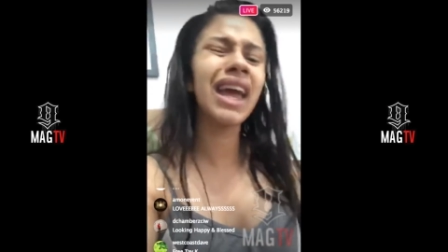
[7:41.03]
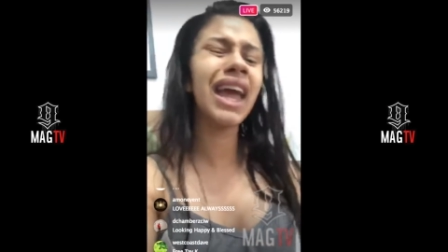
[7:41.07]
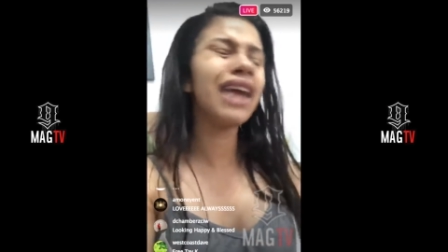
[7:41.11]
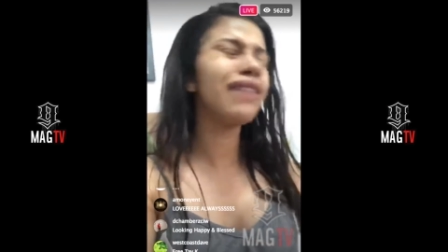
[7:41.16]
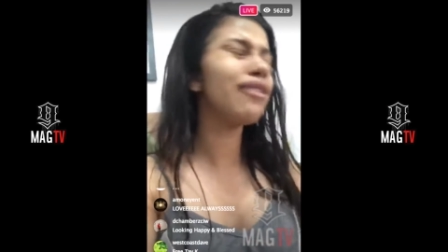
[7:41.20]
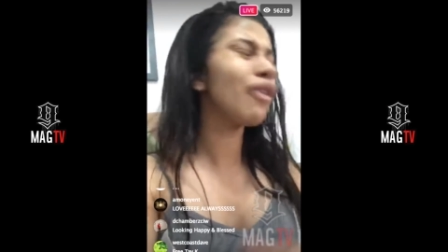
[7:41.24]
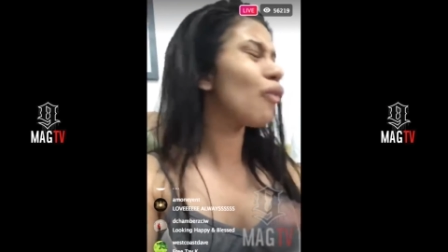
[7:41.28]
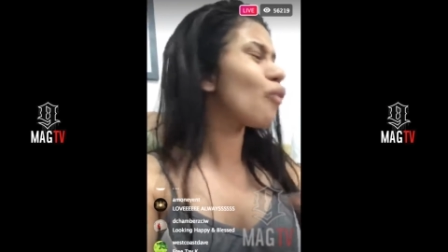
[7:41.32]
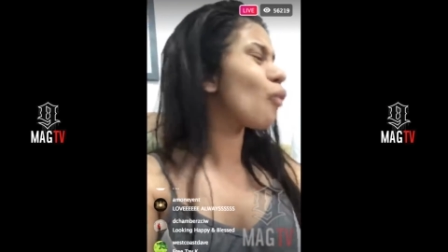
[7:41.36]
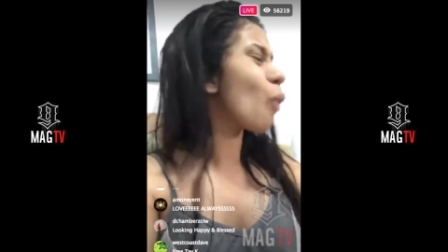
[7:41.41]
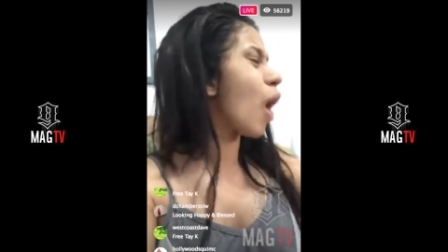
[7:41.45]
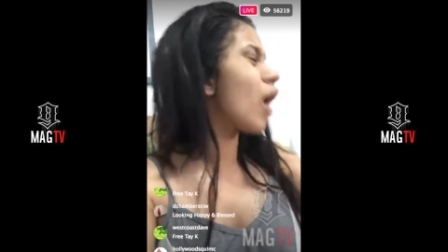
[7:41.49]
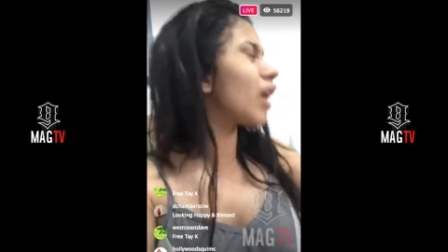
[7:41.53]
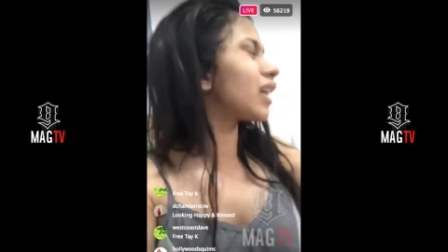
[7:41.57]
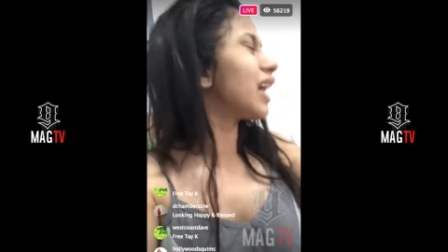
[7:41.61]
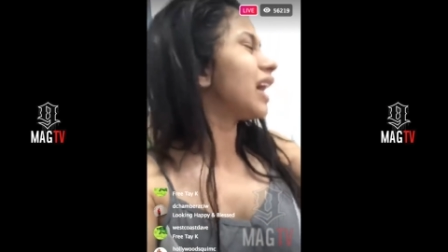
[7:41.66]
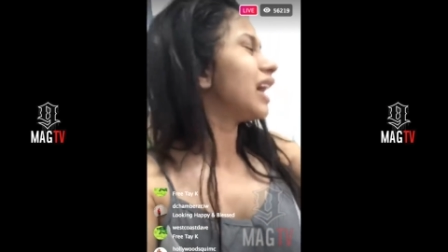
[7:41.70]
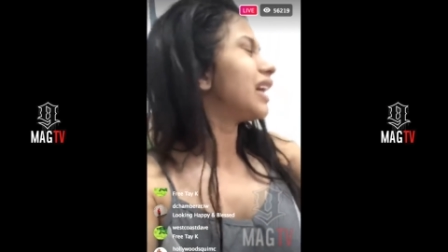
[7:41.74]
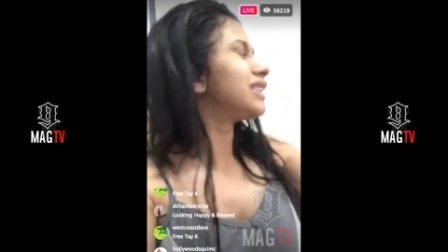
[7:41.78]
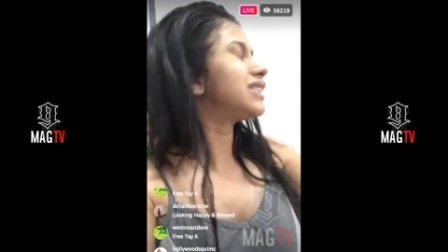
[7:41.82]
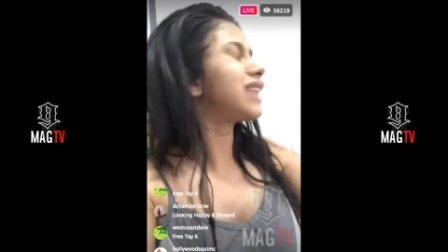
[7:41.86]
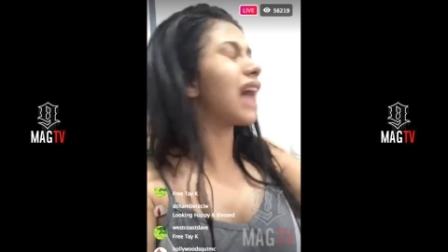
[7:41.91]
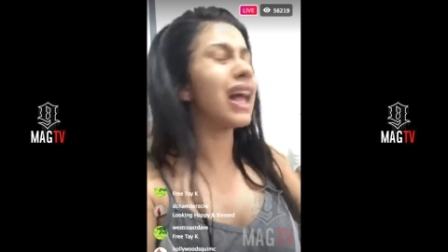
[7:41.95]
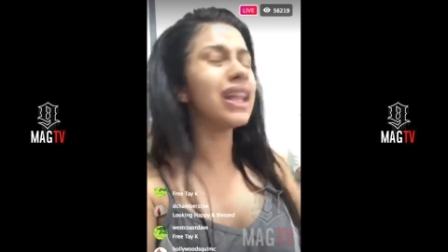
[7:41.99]
can't even
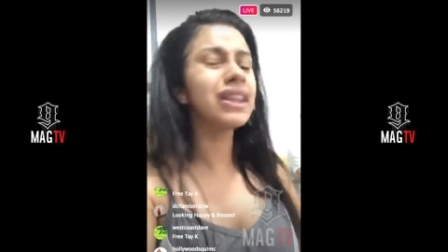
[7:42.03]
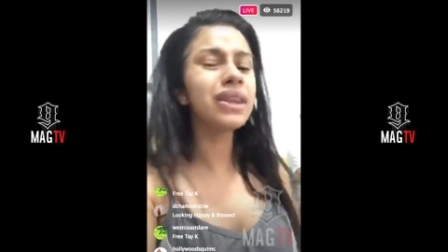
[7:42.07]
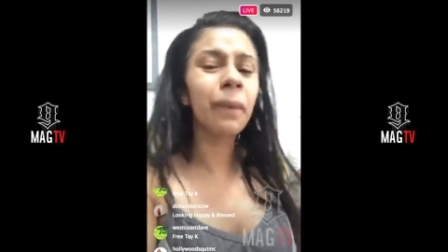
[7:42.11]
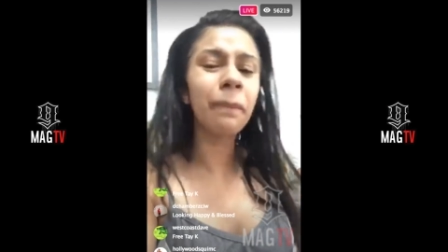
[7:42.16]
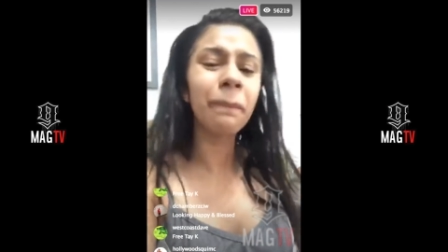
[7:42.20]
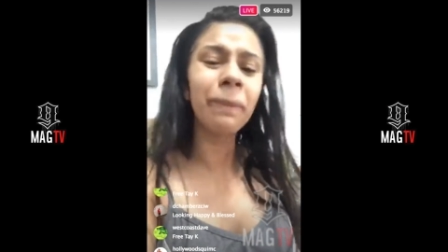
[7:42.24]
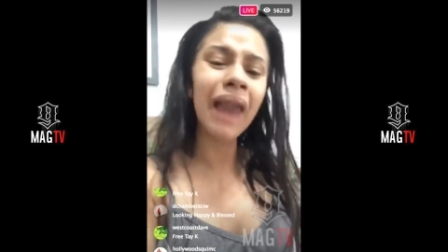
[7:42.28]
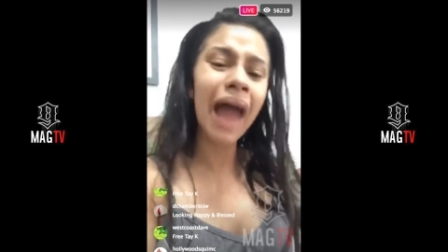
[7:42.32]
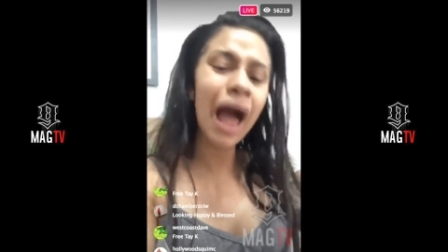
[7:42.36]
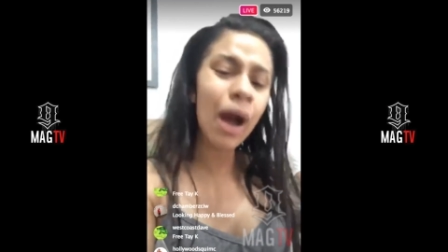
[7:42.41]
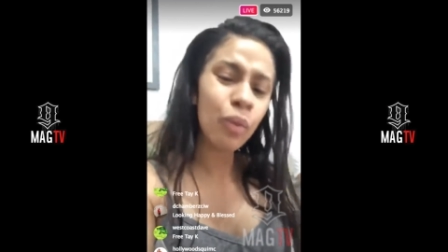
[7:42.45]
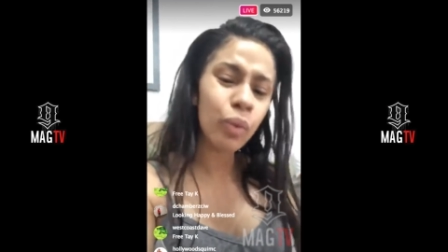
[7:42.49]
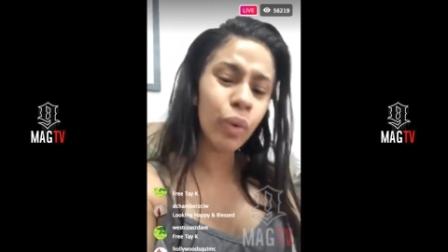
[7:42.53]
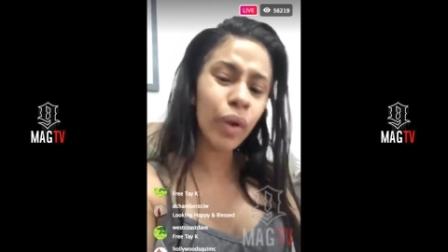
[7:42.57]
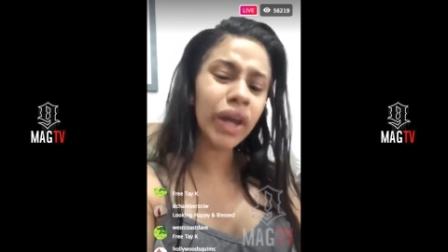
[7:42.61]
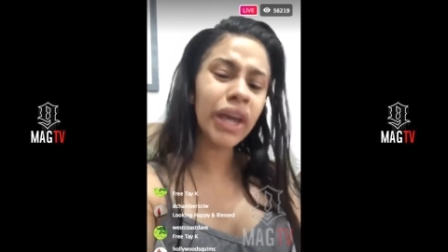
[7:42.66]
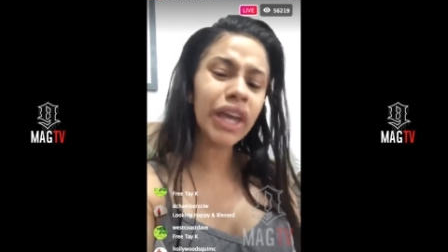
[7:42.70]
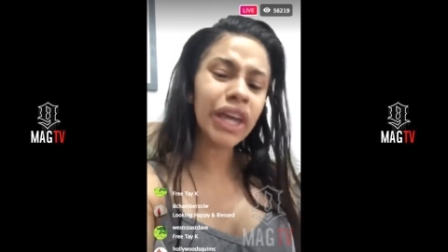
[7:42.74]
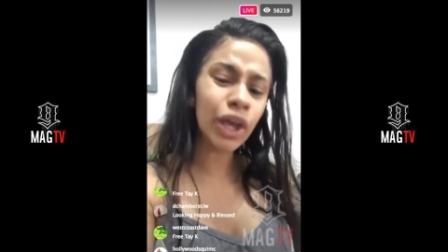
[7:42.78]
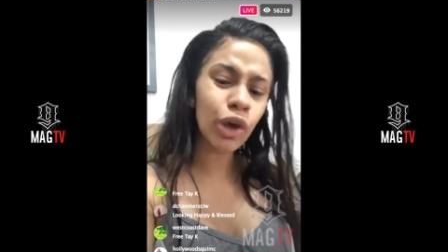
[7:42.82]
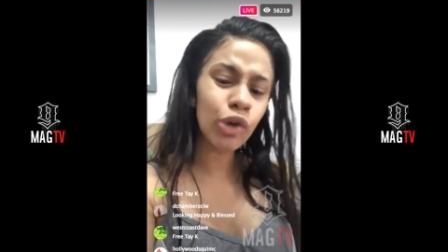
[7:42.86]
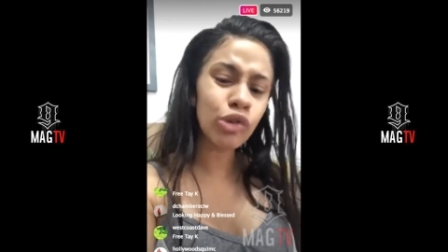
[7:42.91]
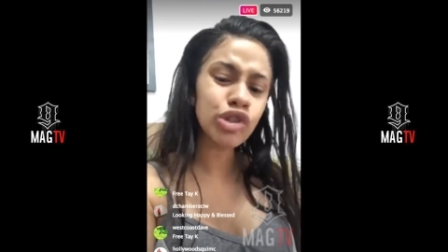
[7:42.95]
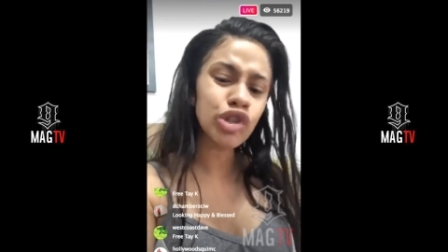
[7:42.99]
walk down the block
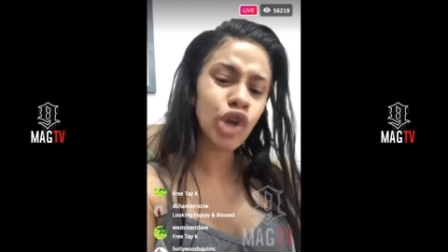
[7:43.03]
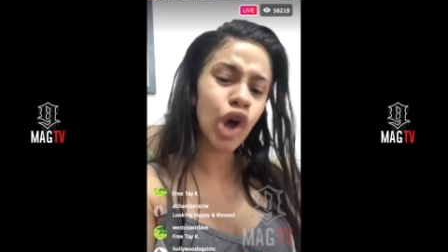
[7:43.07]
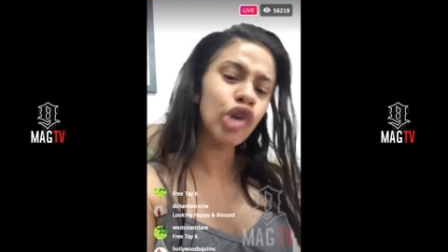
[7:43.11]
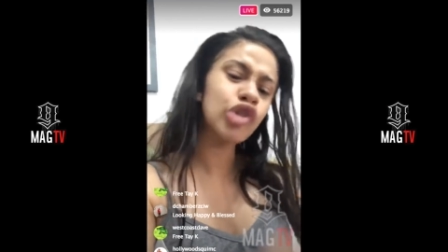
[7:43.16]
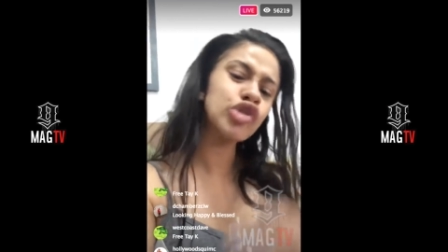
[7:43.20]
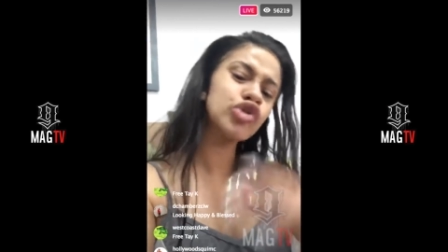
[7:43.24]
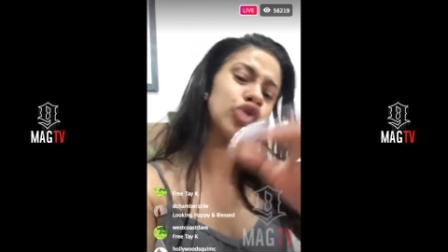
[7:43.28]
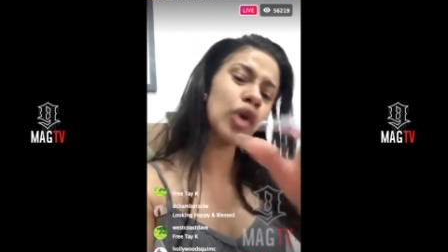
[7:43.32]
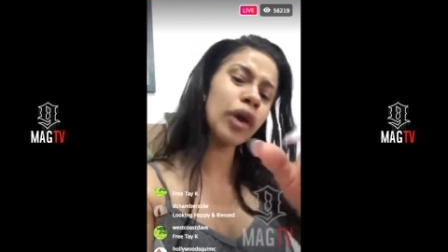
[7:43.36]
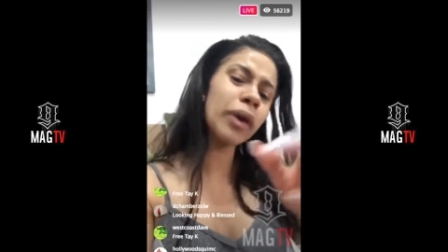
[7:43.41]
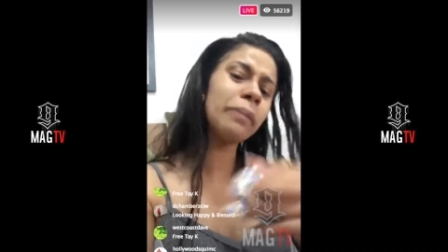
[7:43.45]
with heels on.